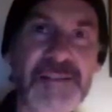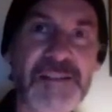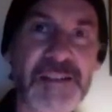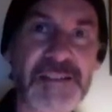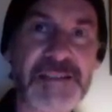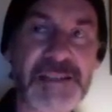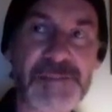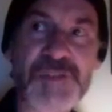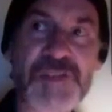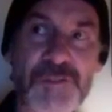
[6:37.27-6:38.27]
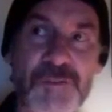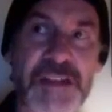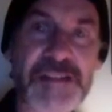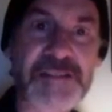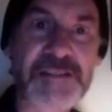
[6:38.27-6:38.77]
And the deeps do
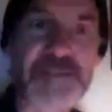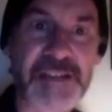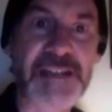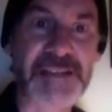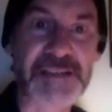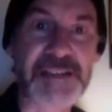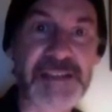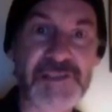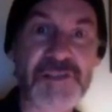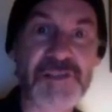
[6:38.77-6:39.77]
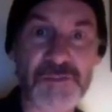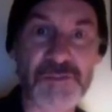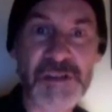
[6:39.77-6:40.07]
answer, yes, they do.